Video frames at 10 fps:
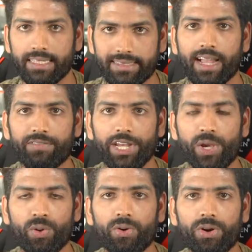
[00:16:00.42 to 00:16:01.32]
exact
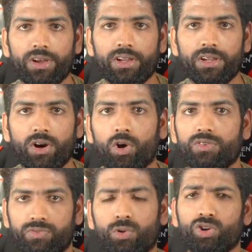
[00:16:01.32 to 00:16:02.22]
video or
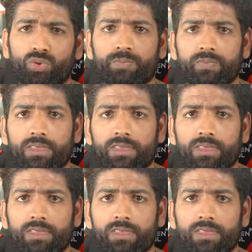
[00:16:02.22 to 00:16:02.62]
a photo,